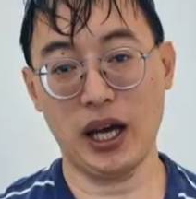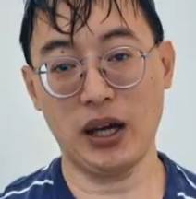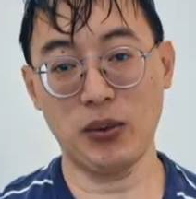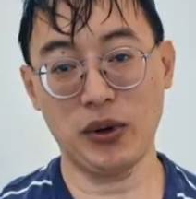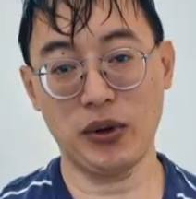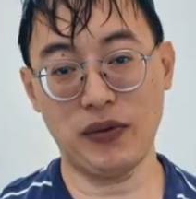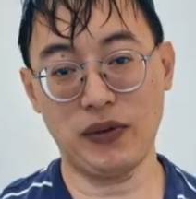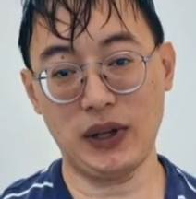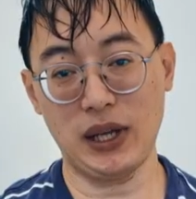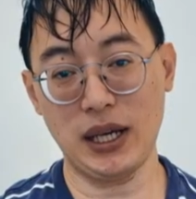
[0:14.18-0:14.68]
and
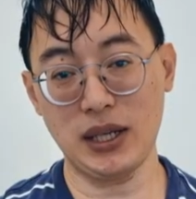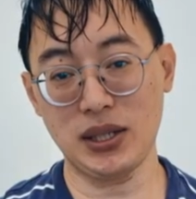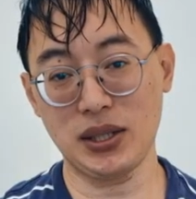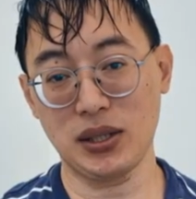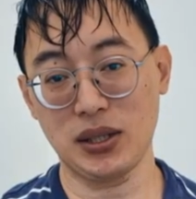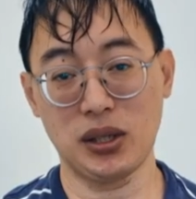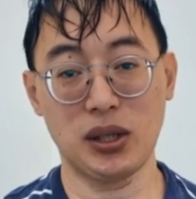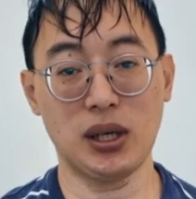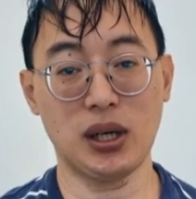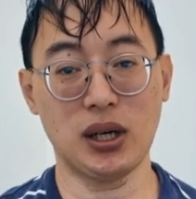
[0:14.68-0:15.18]
reflects
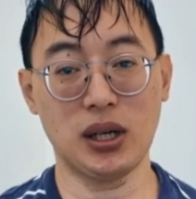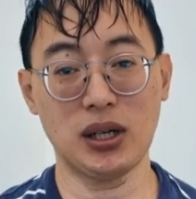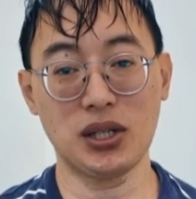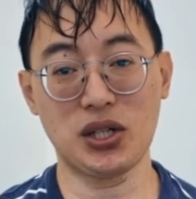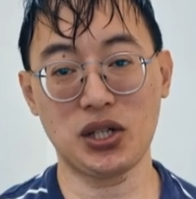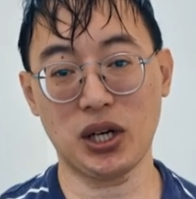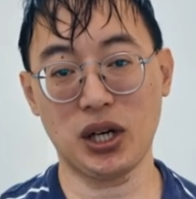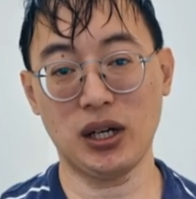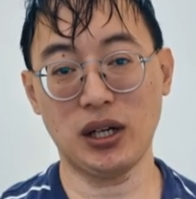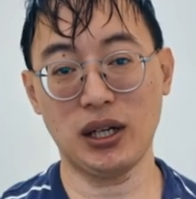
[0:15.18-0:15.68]
your
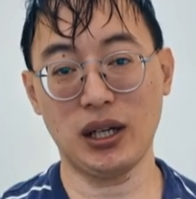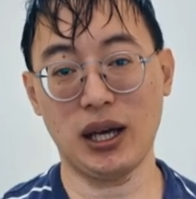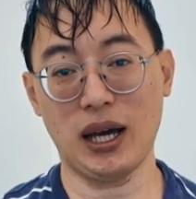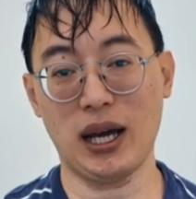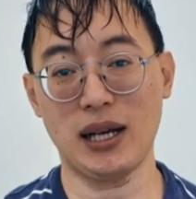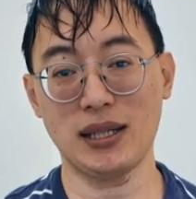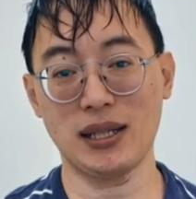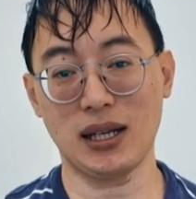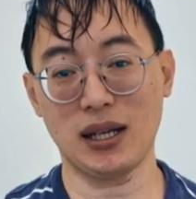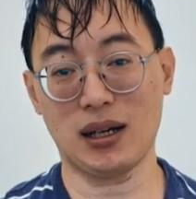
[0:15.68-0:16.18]
journey
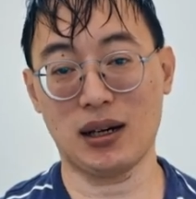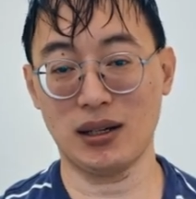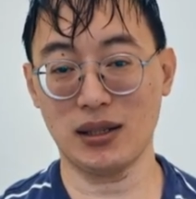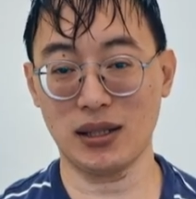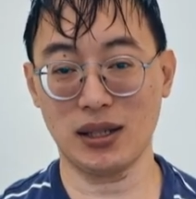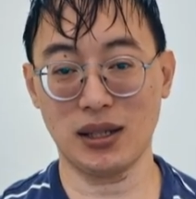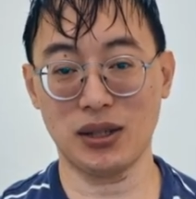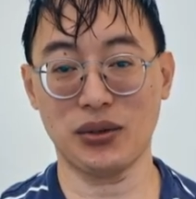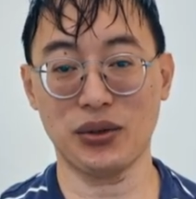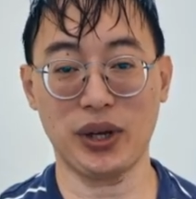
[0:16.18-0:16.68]
as a
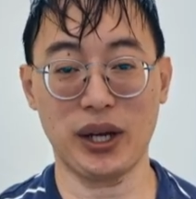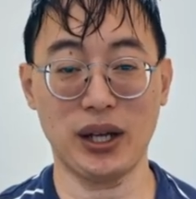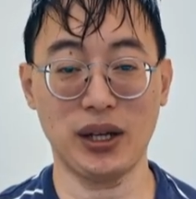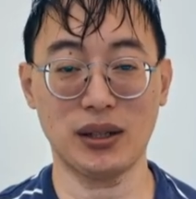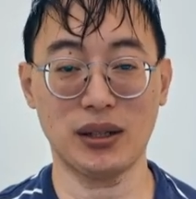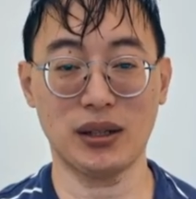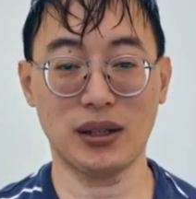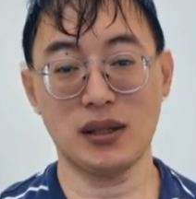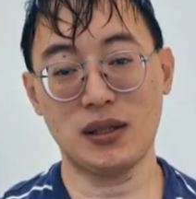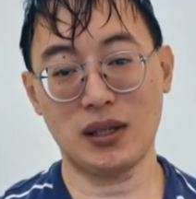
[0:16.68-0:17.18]
content
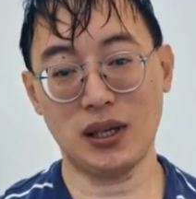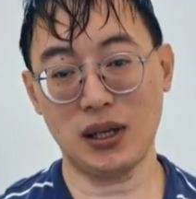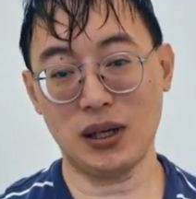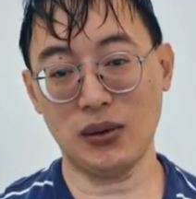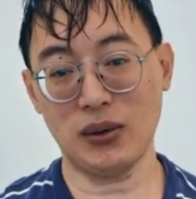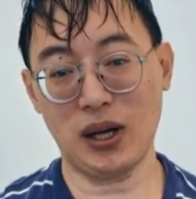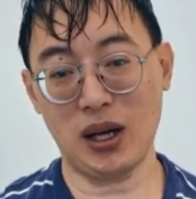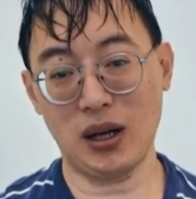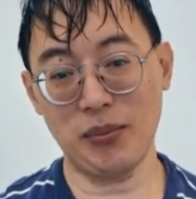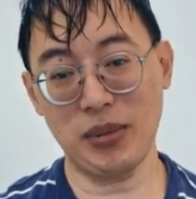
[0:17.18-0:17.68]
creator. Stick
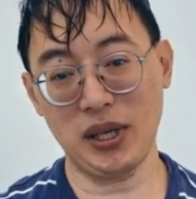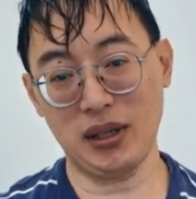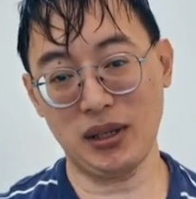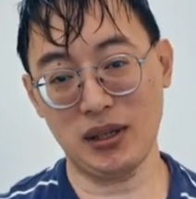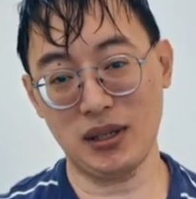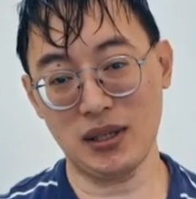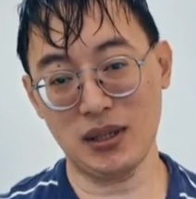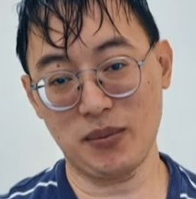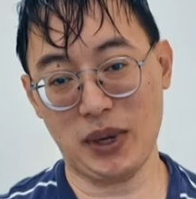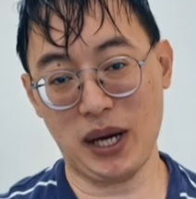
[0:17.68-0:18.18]
around
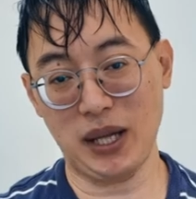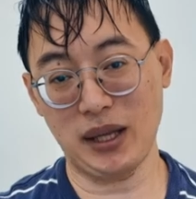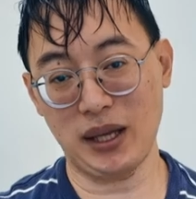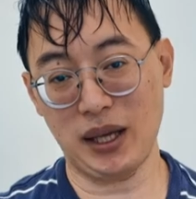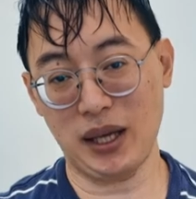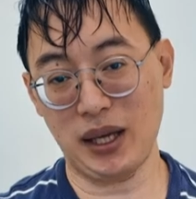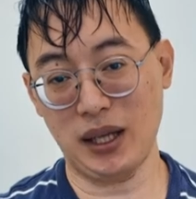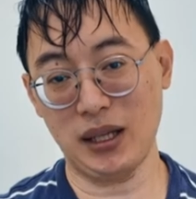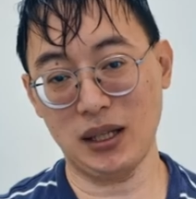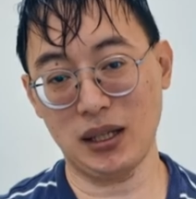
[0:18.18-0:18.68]
because by the
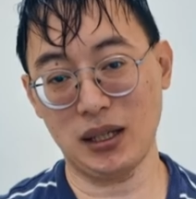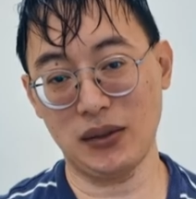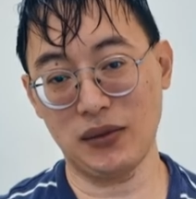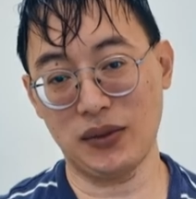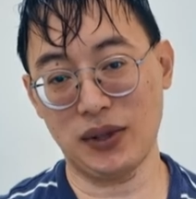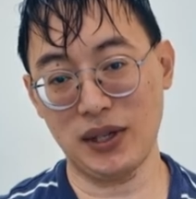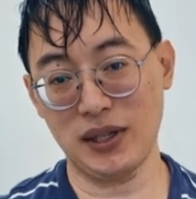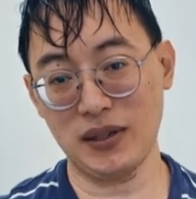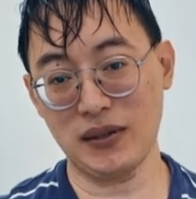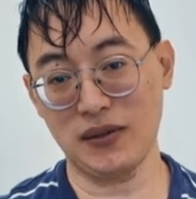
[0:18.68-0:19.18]
end of
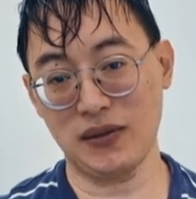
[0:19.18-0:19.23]
this